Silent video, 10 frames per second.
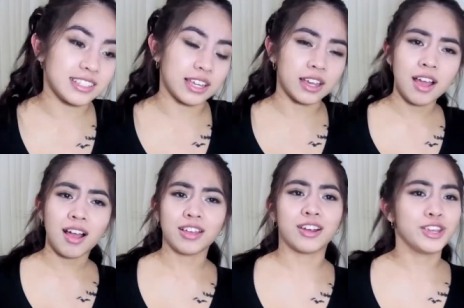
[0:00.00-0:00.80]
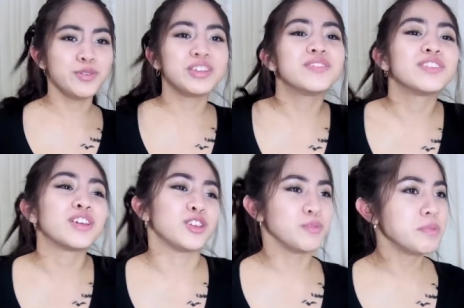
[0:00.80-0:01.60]
Is like, are you even
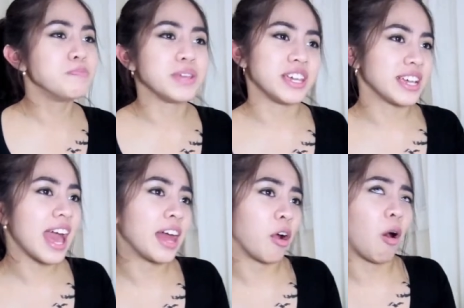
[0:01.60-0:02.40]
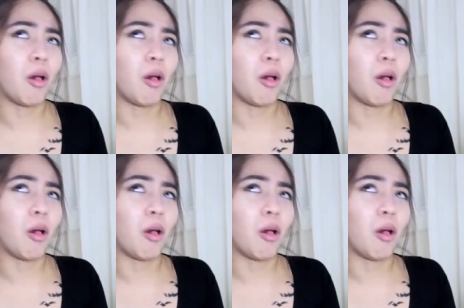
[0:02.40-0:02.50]
a human being at